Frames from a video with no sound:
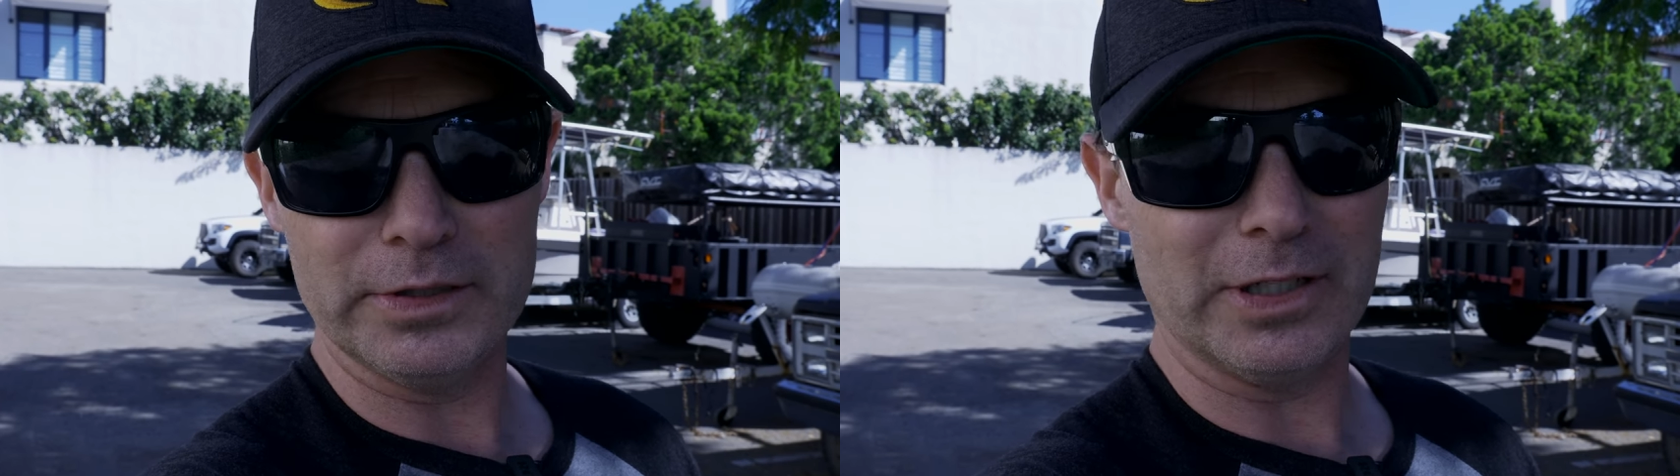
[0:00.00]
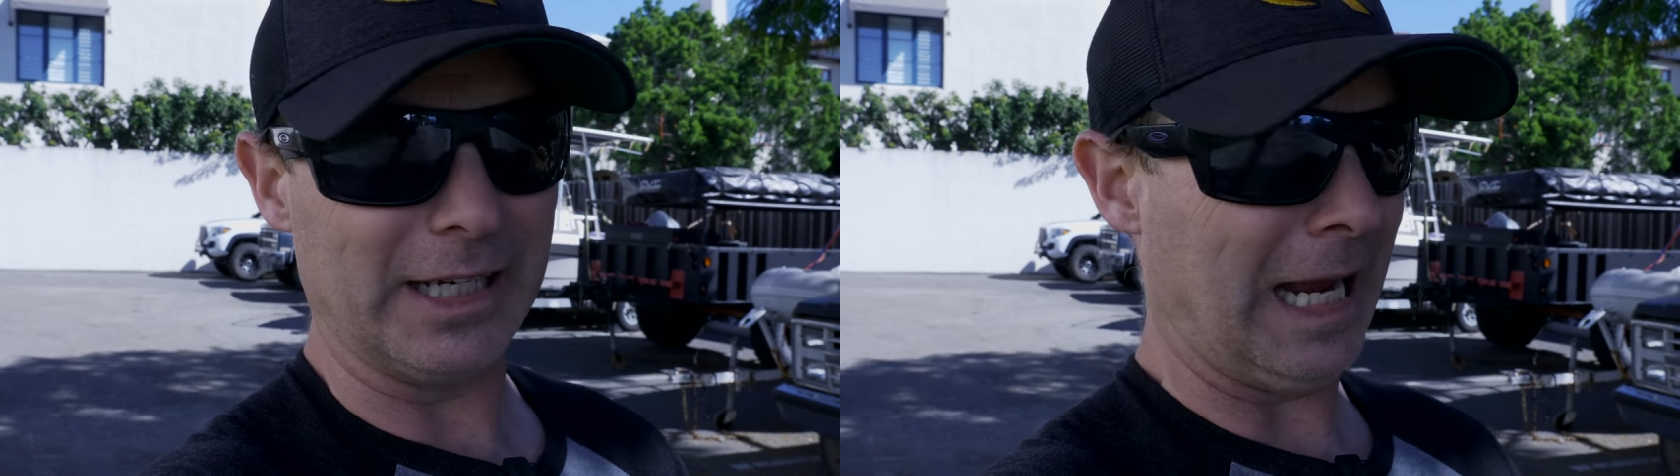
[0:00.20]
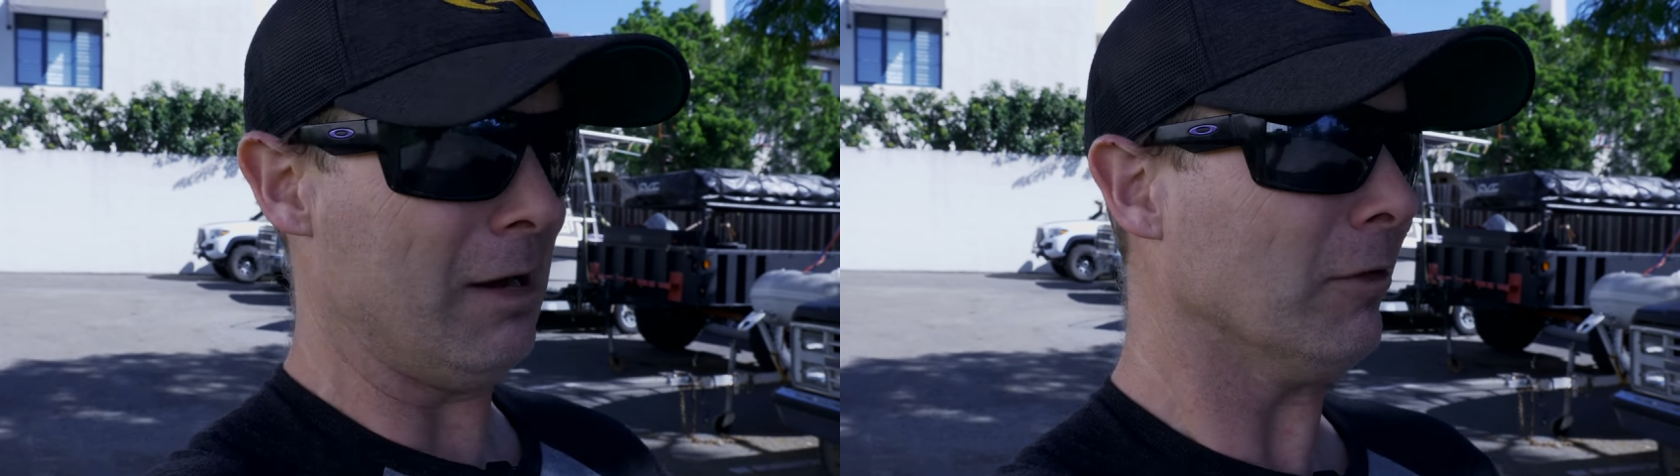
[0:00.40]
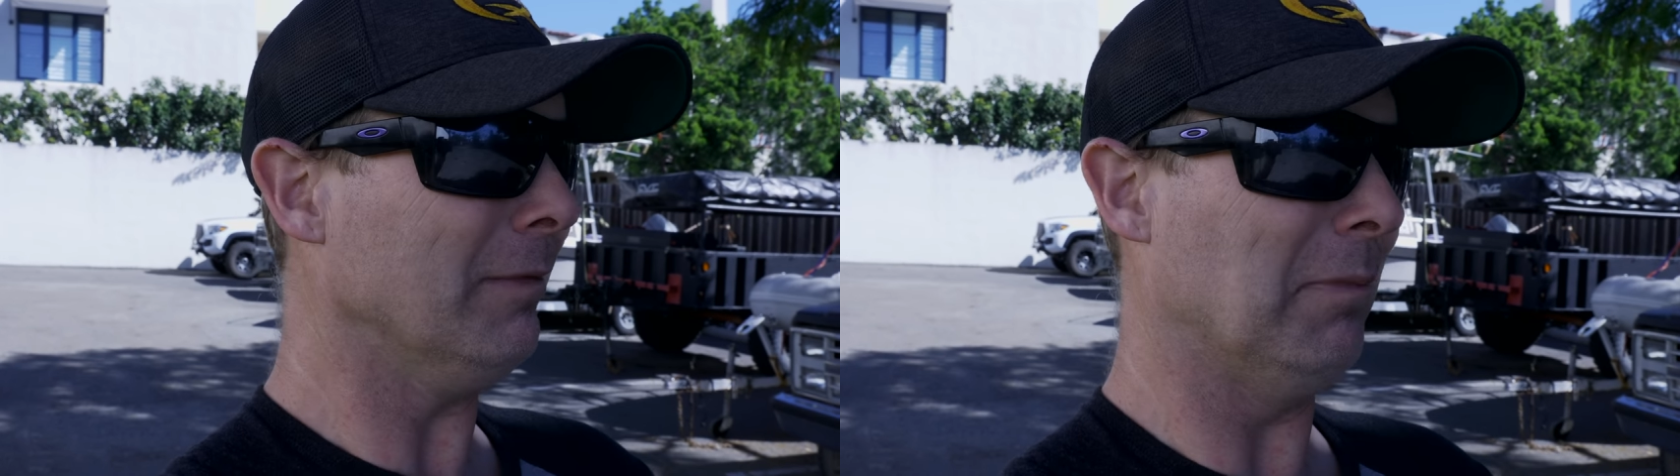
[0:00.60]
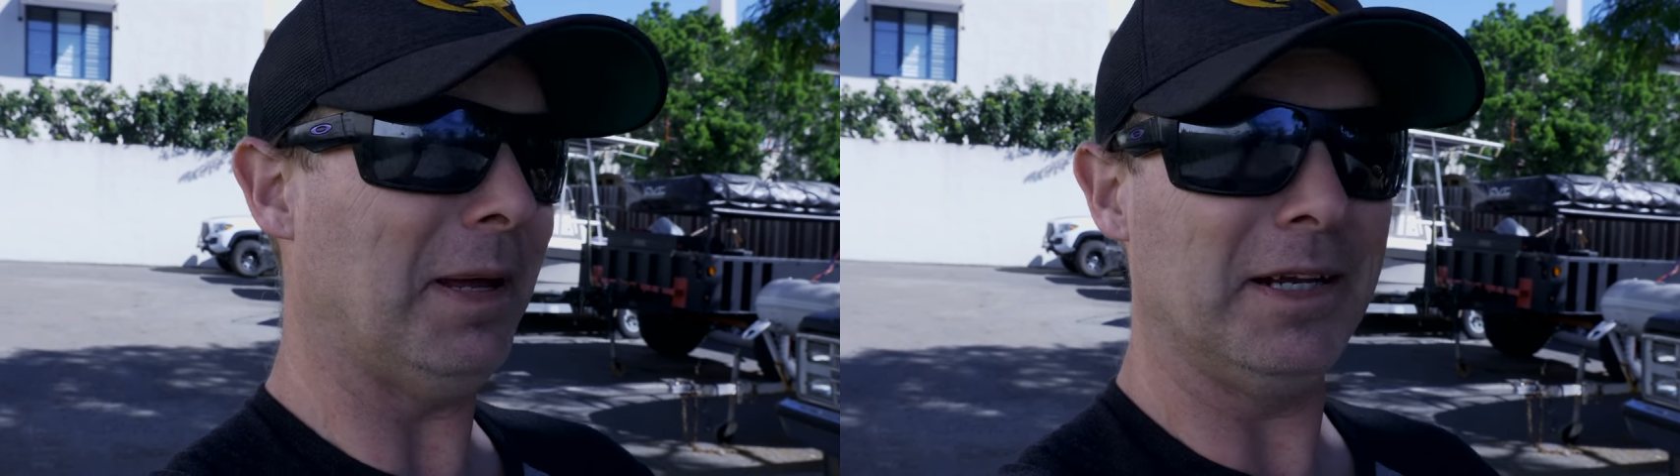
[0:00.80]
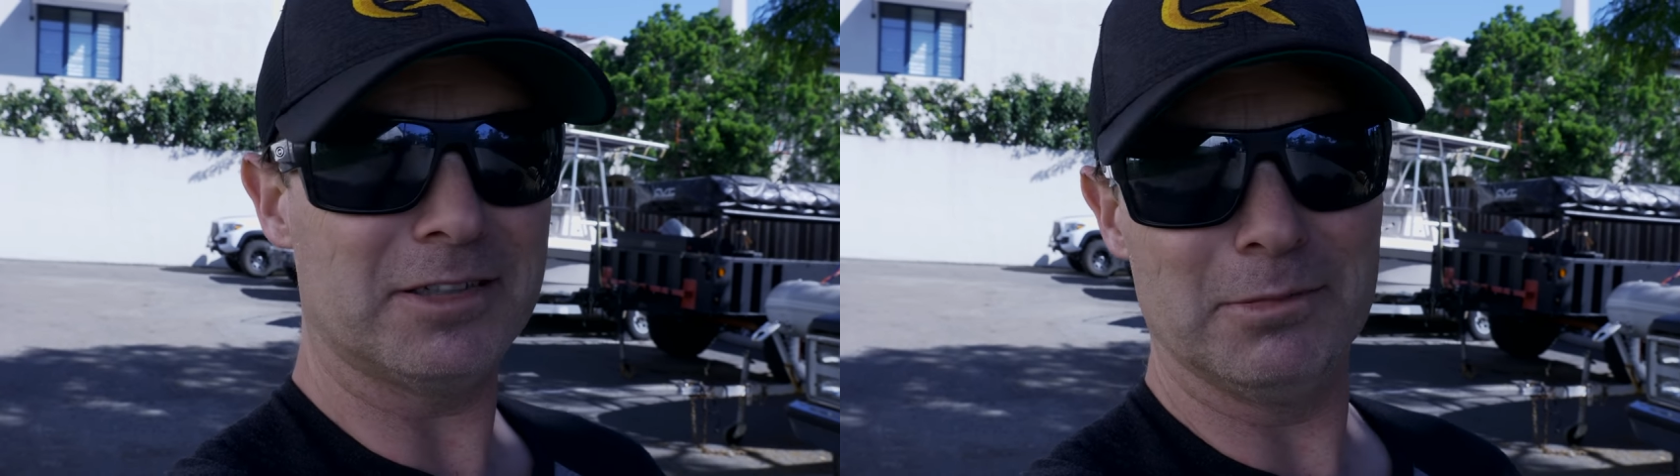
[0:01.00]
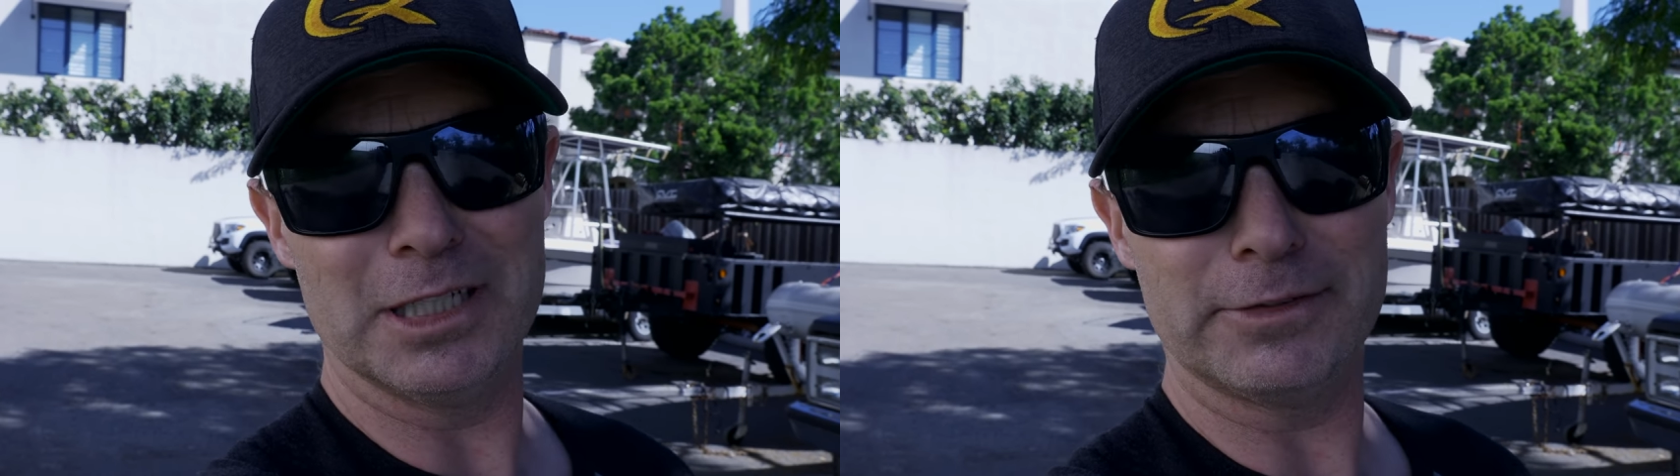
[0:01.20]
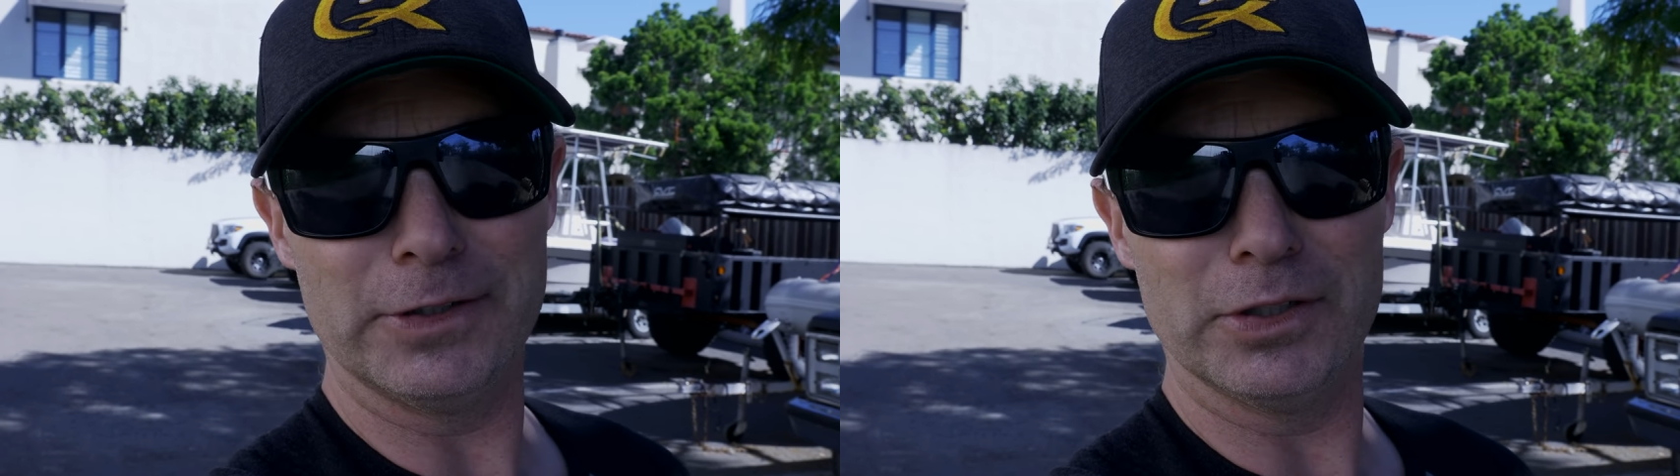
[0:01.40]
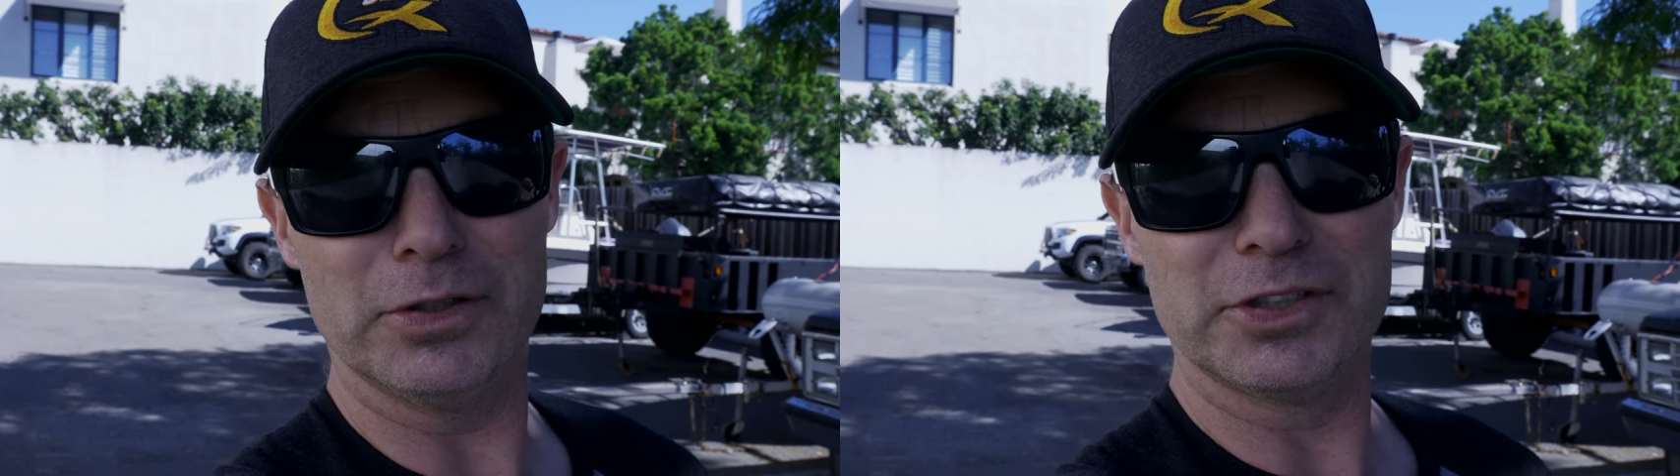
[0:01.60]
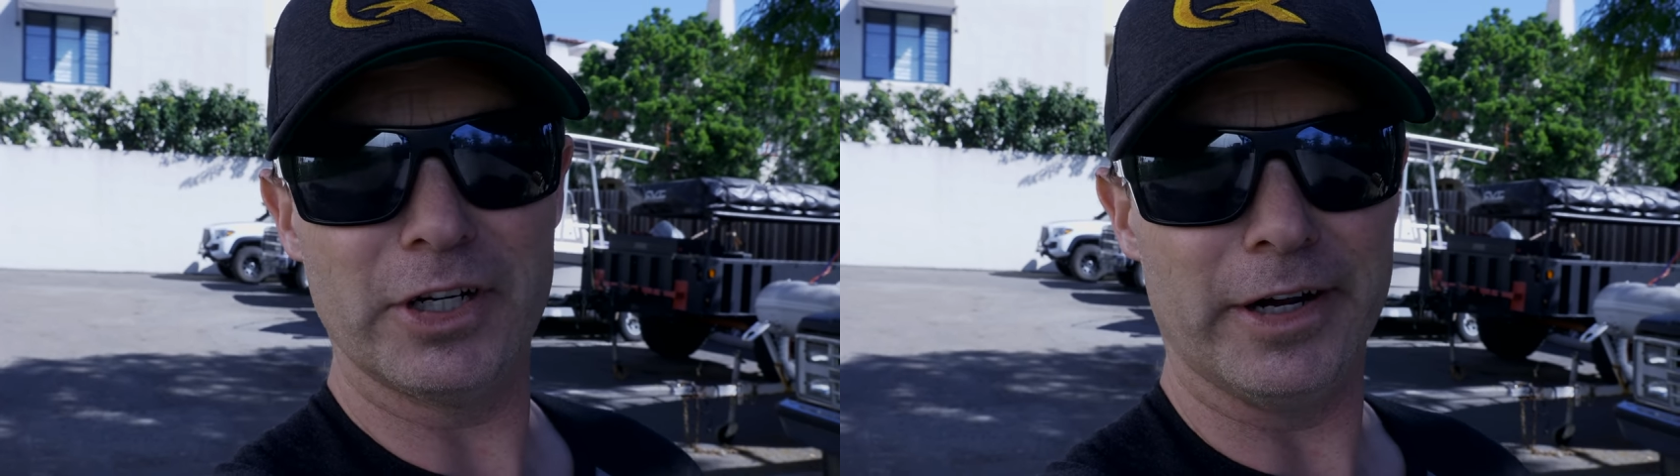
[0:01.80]
And they're like, how come I'm paying so much for an
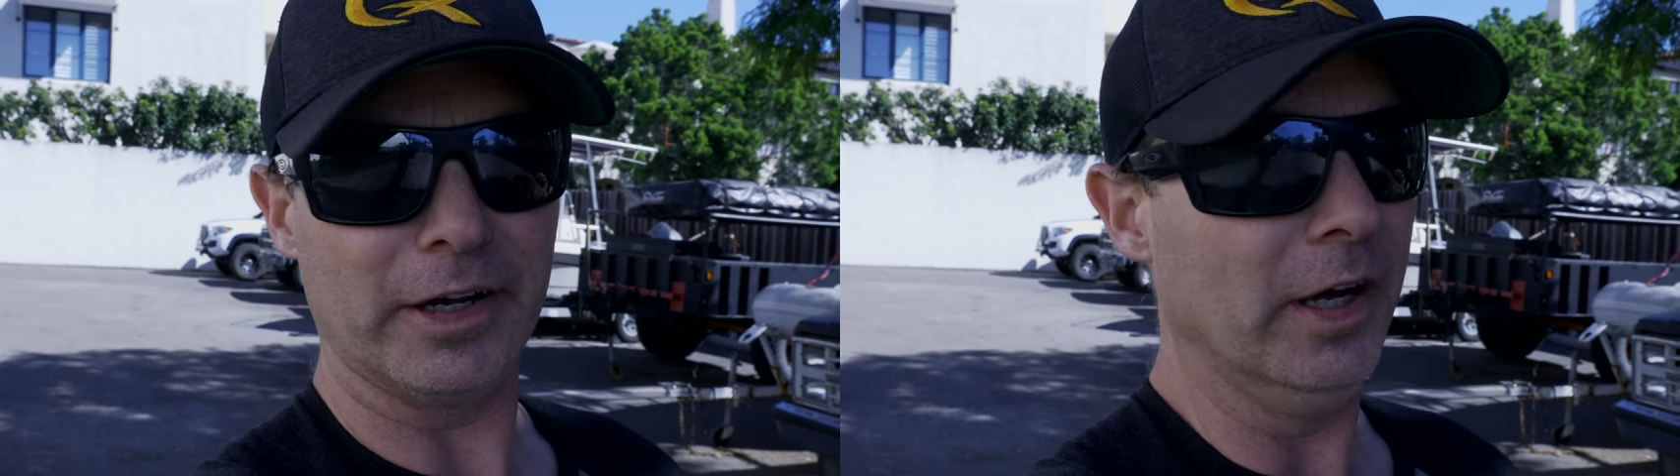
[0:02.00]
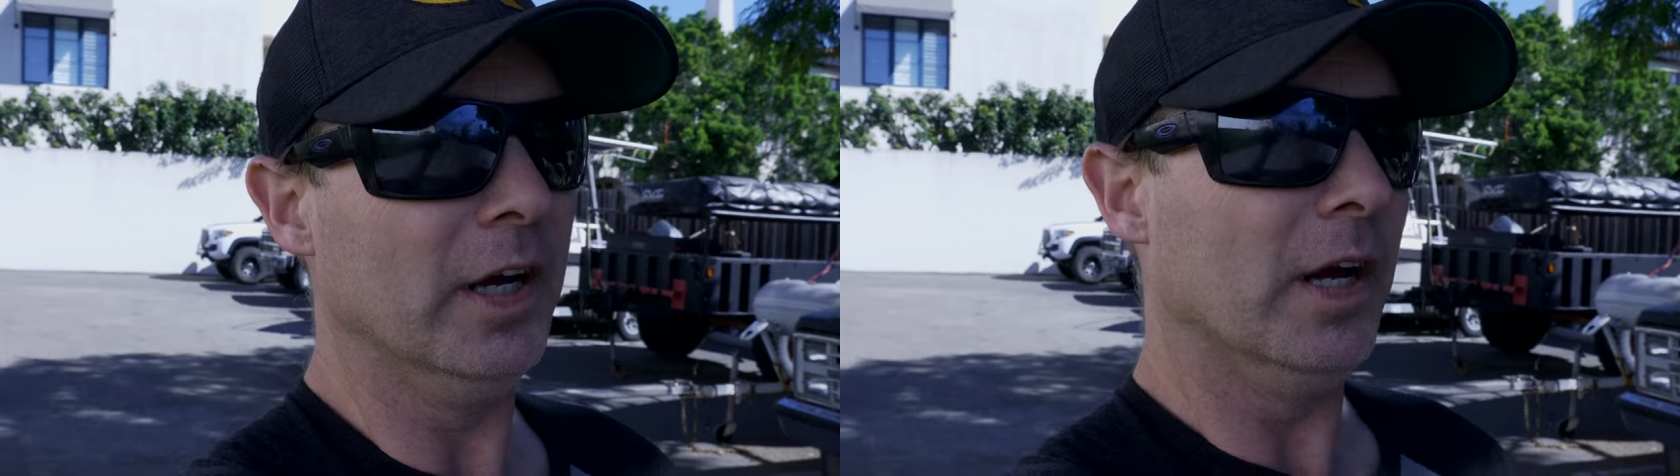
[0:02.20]
old truck?